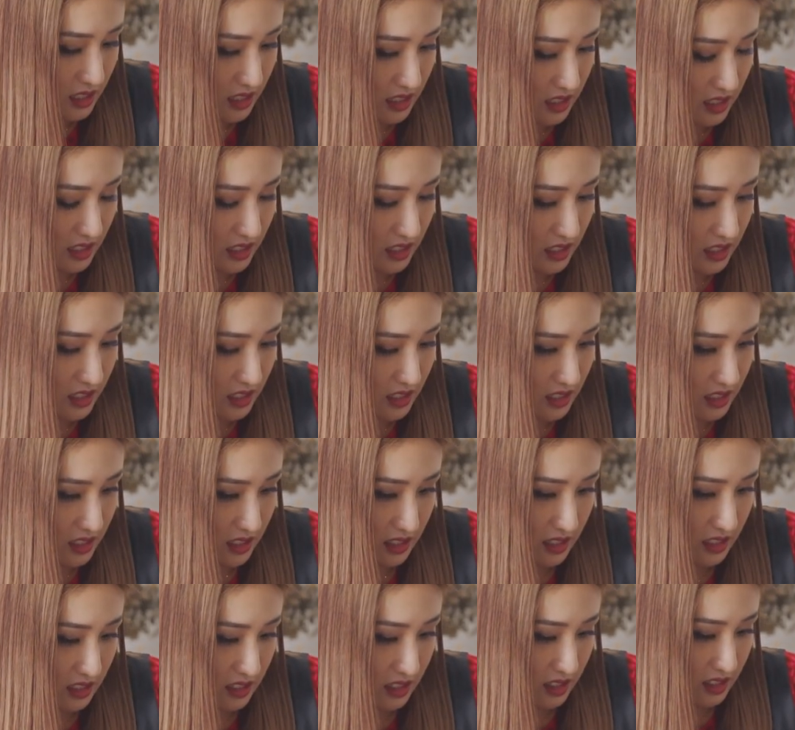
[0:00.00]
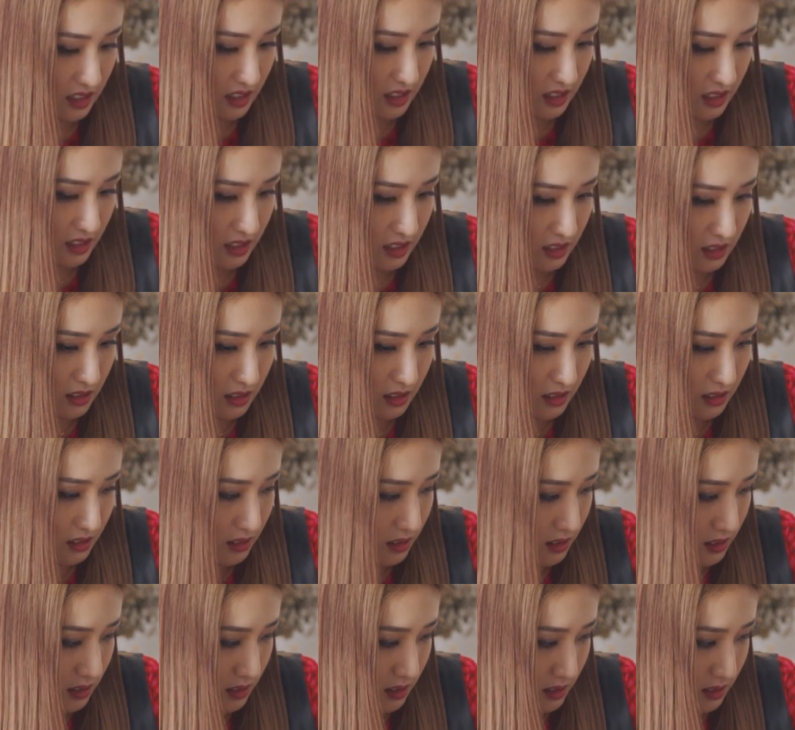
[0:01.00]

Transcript: Nobody speaks.